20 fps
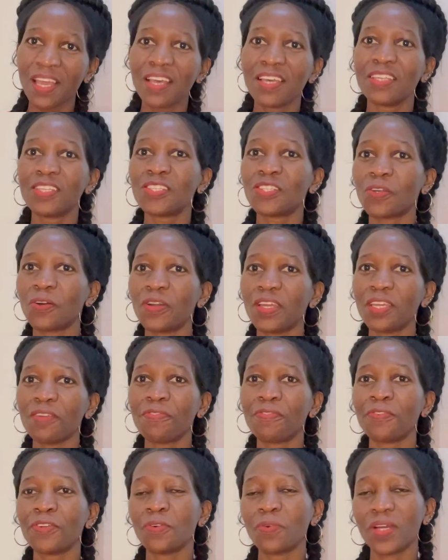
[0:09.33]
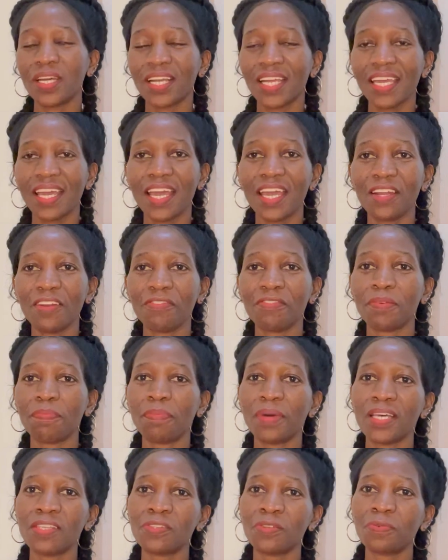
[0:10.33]
So if you are kind of a
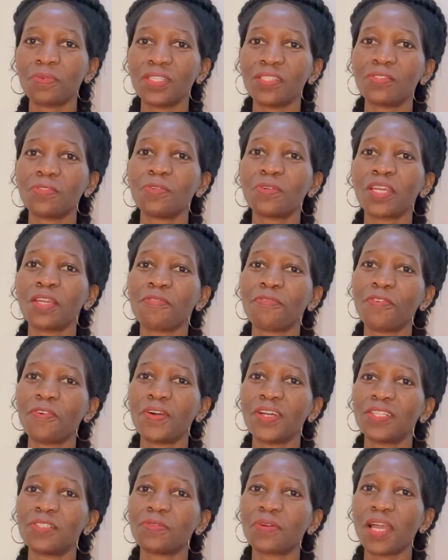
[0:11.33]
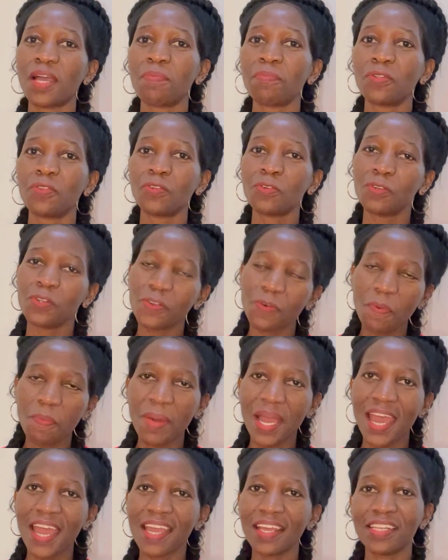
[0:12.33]
person who is looking forward to come to
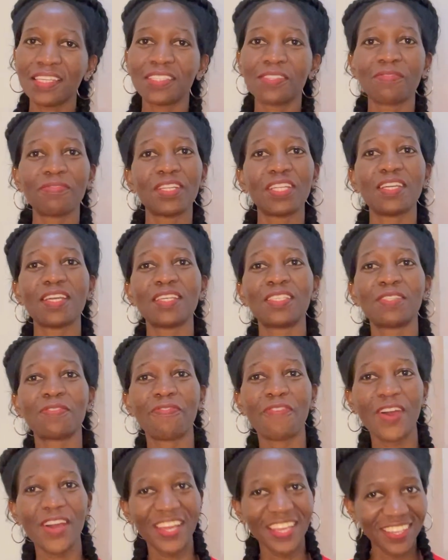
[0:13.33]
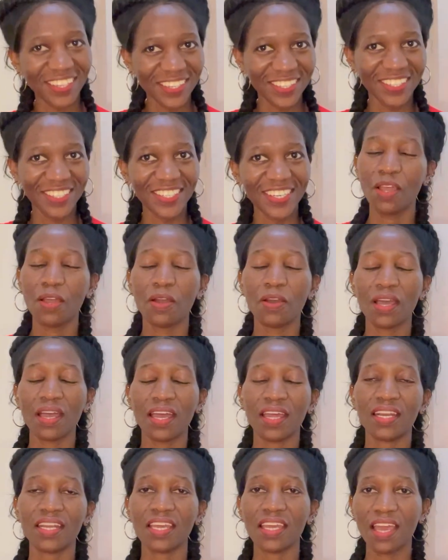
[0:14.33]
Dubai, this video is for you.
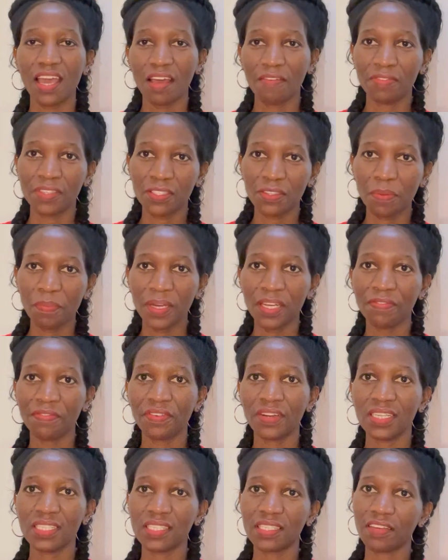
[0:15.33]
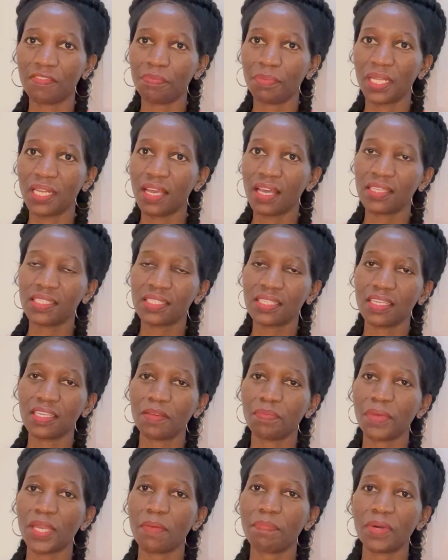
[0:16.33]
And I have so many friends have been
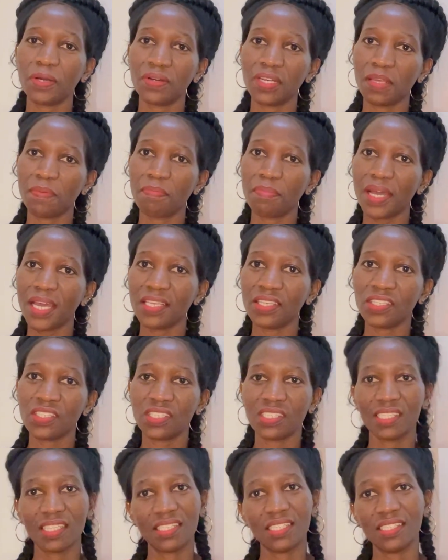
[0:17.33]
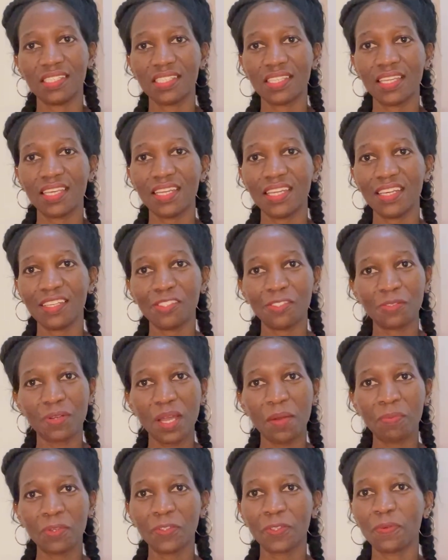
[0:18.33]
asking me about the budget that is needed to
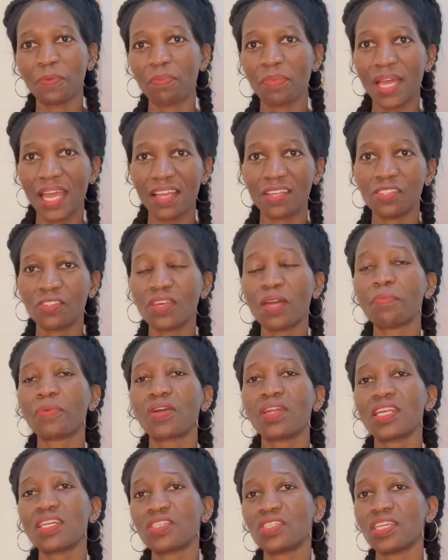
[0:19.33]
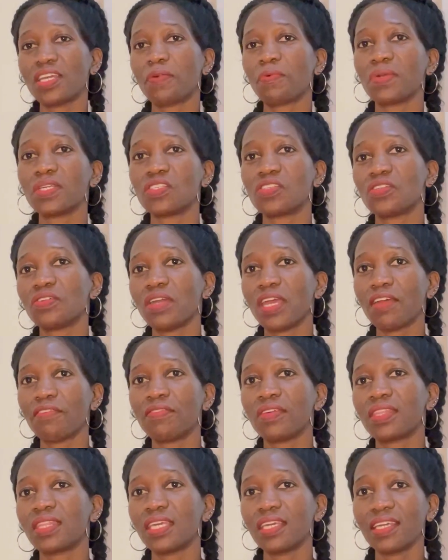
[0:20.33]
come to Dubai, so I'm gonna share with you
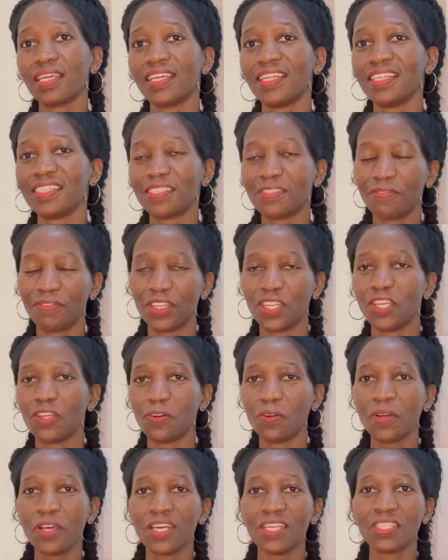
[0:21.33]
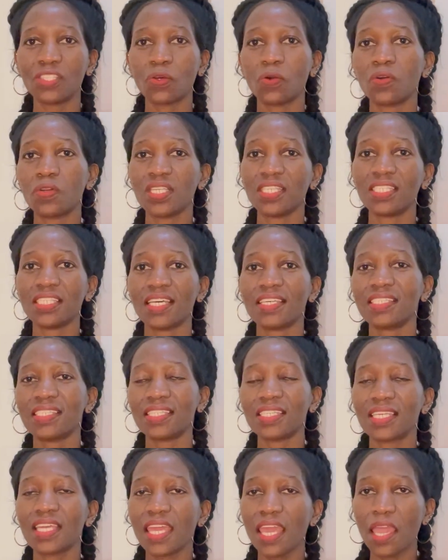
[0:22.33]
everything in this video, so
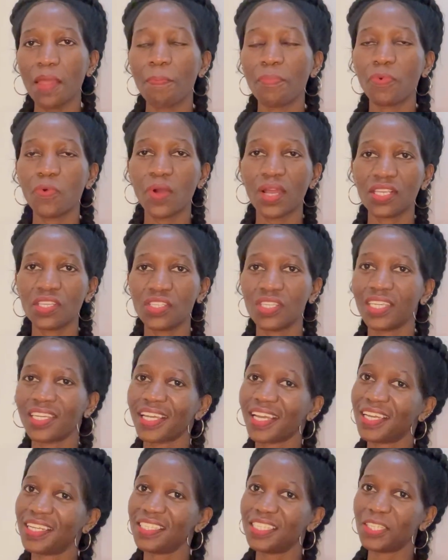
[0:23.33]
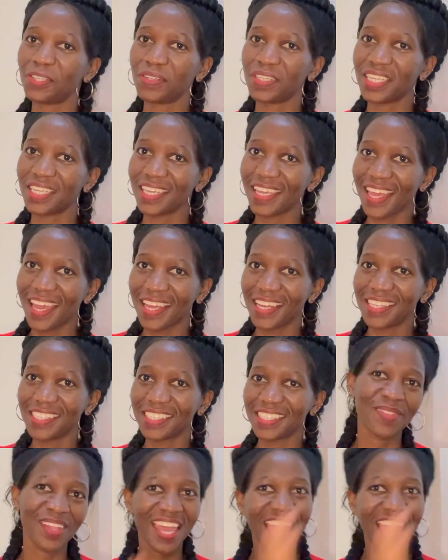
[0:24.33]
just keep watching until the end.